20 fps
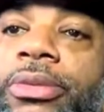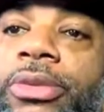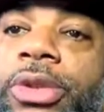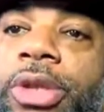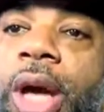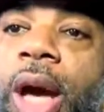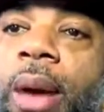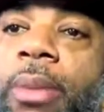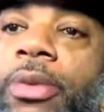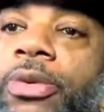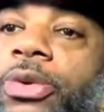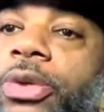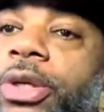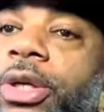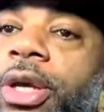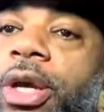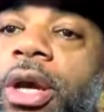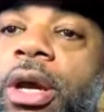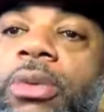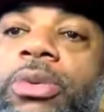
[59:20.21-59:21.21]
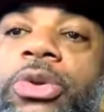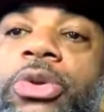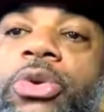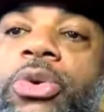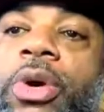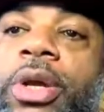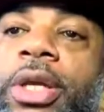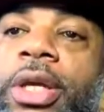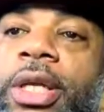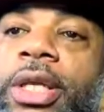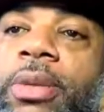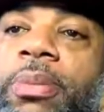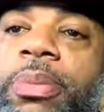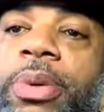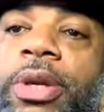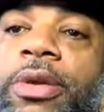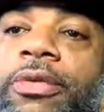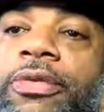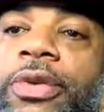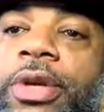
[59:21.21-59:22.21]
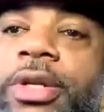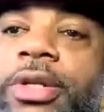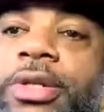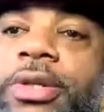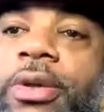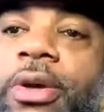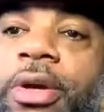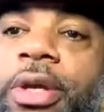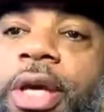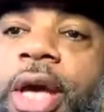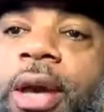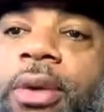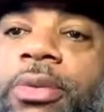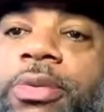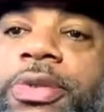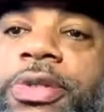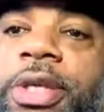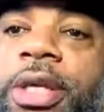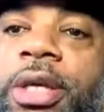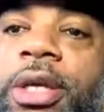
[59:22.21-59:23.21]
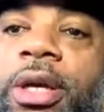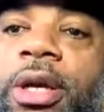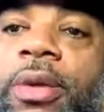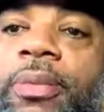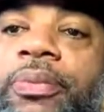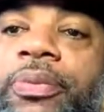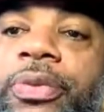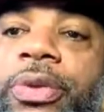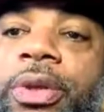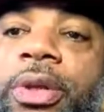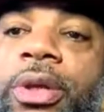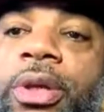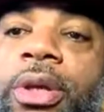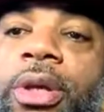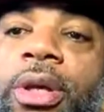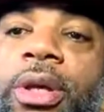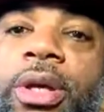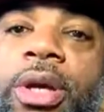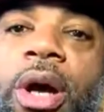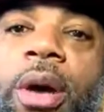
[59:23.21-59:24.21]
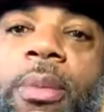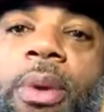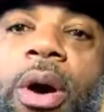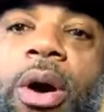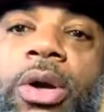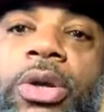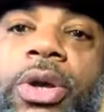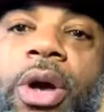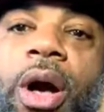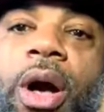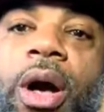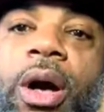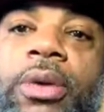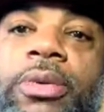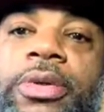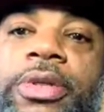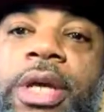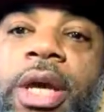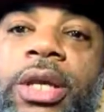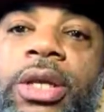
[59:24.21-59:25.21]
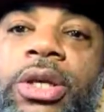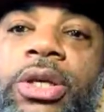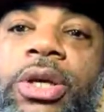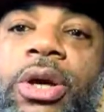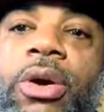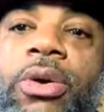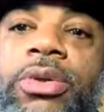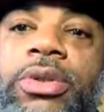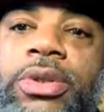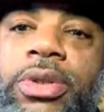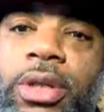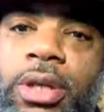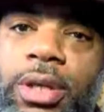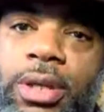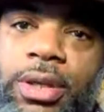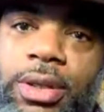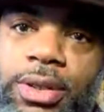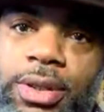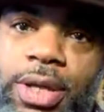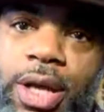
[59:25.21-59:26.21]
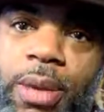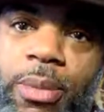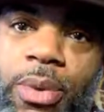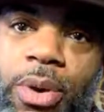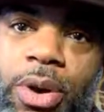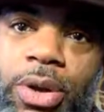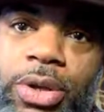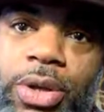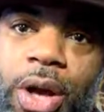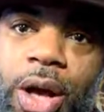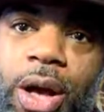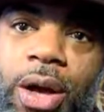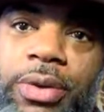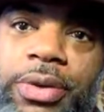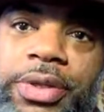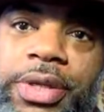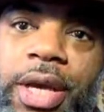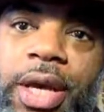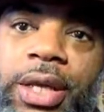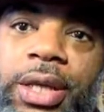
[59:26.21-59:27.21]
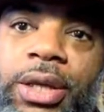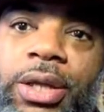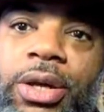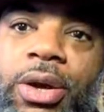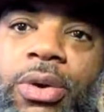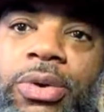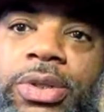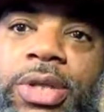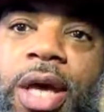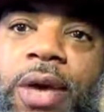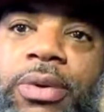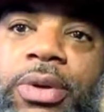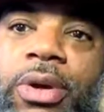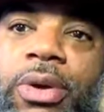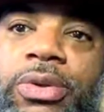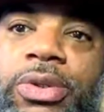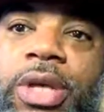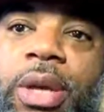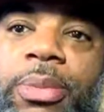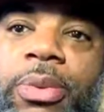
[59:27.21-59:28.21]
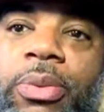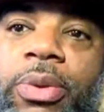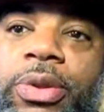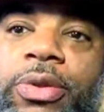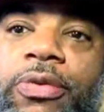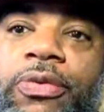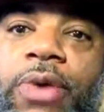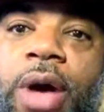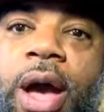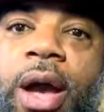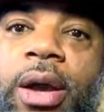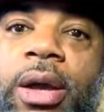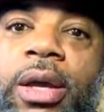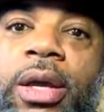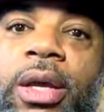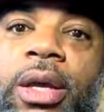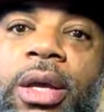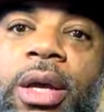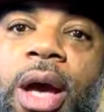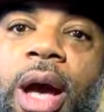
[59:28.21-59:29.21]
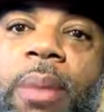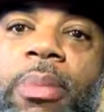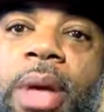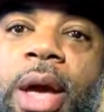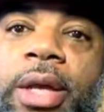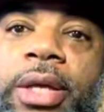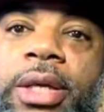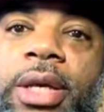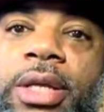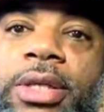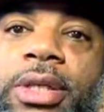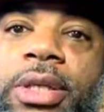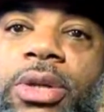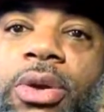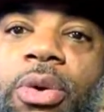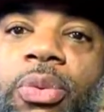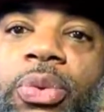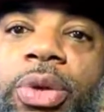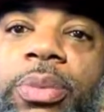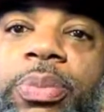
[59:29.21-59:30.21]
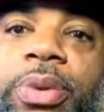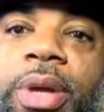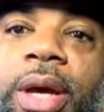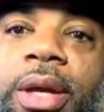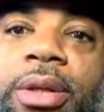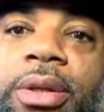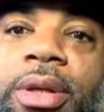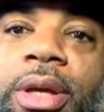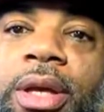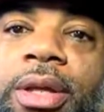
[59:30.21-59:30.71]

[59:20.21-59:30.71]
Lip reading: Yeah, but you here, you're gonna get the benefits. Okay, let me see here. Come on, y'all, dating coach. Come on, y'all, dating coach, life coach, coming with the fire. I'm not catching no replay.